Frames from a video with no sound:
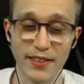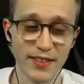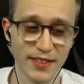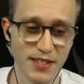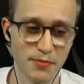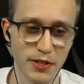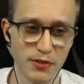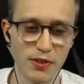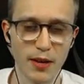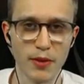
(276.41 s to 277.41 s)
I think this is
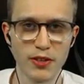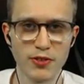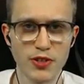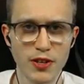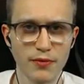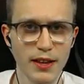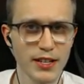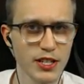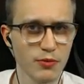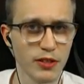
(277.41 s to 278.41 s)
pretty cool. I'm not too sure if it
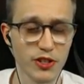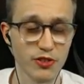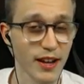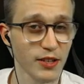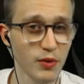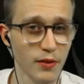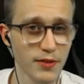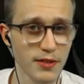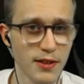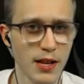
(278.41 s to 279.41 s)
actually will attract
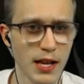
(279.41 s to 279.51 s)
wolves